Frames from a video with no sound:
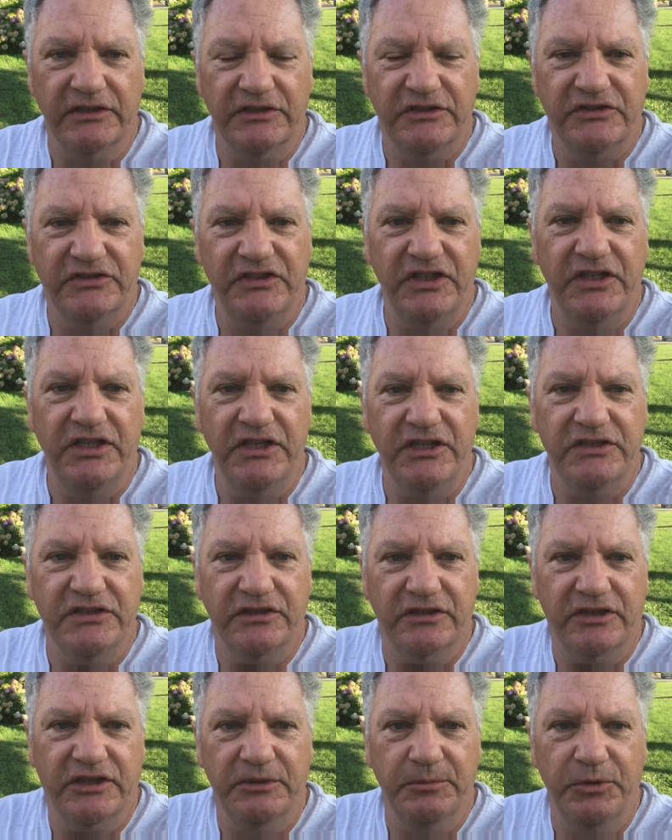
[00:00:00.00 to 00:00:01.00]
cities
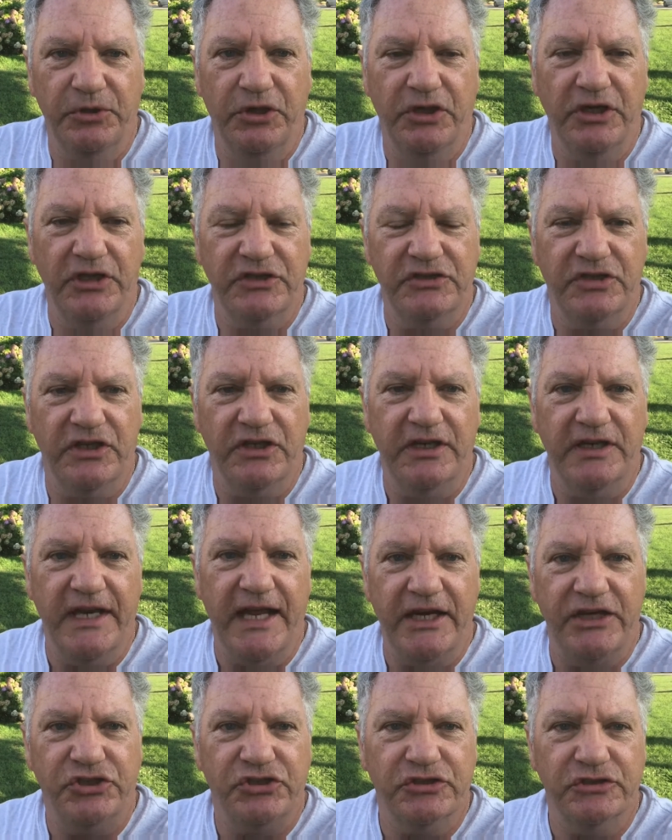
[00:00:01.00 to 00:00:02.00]
and communities and
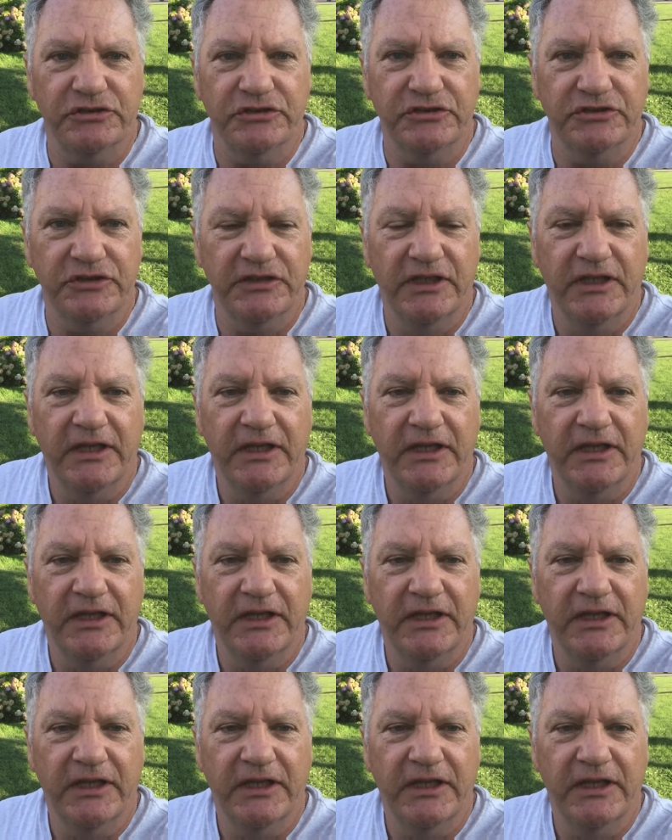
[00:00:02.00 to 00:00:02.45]
nations.